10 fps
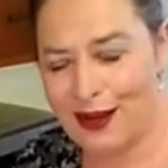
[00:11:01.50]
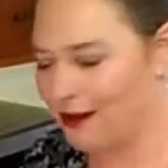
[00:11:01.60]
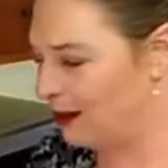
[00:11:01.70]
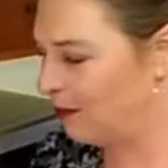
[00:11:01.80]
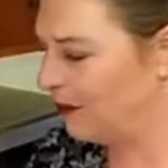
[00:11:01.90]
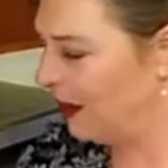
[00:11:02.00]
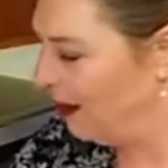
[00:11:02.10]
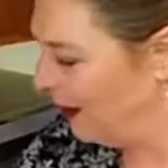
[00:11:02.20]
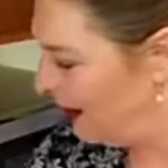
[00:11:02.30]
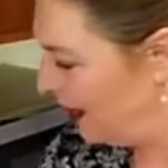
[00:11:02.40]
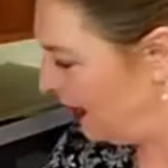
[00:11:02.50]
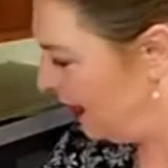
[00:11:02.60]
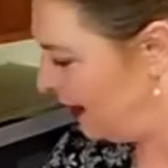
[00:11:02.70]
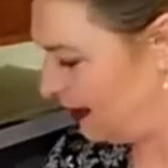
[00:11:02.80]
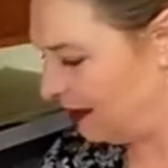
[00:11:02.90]
on them.
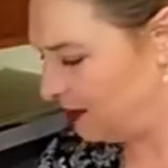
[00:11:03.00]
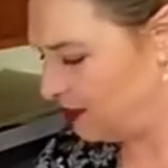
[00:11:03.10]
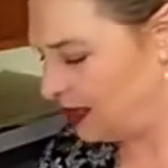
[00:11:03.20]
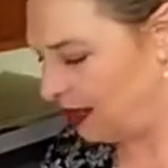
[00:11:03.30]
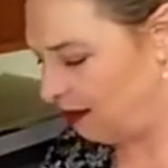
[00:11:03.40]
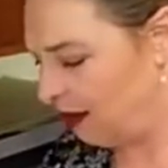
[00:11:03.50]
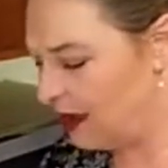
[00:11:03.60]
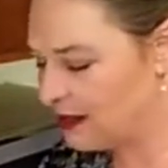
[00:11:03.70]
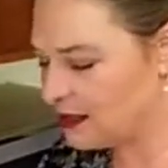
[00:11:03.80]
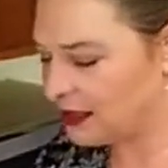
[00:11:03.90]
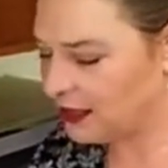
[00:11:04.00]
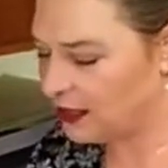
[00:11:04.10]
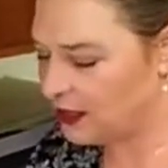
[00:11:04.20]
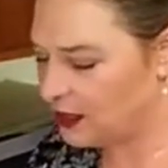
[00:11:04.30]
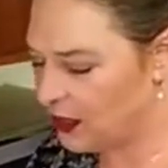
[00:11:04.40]
And honestly, you
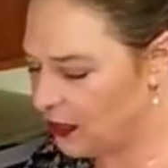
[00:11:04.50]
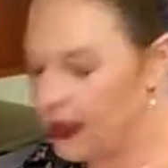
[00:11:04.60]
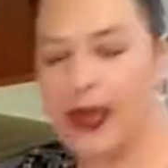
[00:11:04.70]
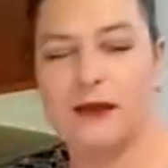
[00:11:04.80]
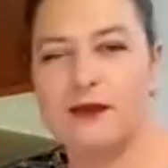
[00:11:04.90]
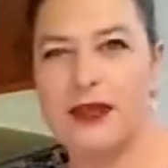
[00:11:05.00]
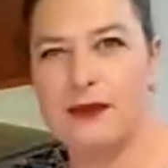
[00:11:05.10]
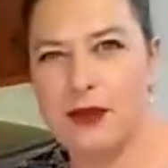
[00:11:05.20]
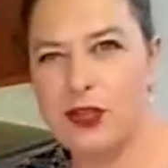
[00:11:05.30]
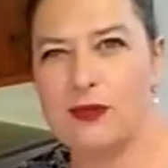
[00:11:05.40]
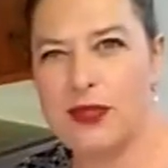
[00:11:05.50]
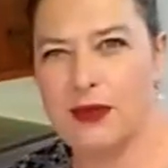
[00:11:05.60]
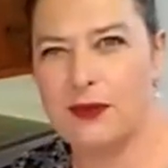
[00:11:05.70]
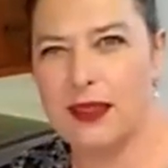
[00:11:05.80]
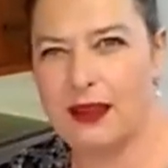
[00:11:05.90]
can go ahead and put the mushrooms in
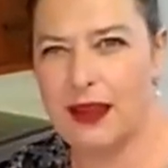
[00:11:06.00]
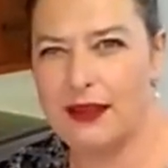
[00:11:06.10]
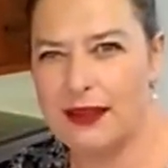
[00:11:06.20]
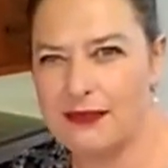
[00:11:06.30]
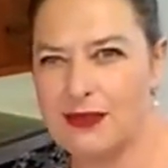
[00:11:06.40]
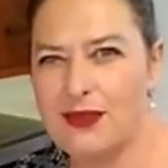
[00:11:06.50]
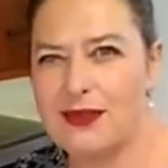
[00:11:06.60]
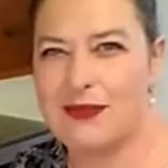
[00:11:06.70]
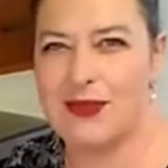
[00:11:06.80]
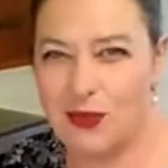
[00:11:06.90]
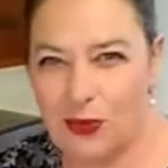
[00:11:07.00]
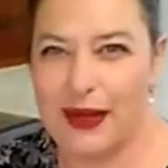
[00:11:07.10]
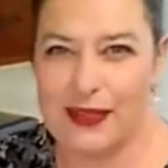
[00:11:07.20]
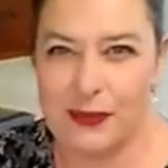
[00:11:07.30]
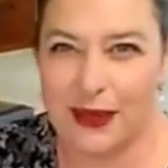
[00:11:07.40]
with the onions right
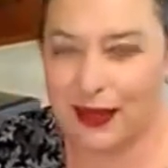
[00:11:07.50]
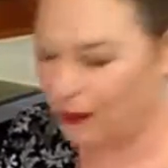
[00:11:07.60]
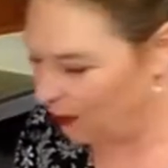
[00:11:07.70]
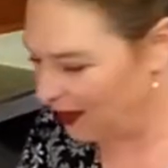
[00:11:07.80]
to begin with.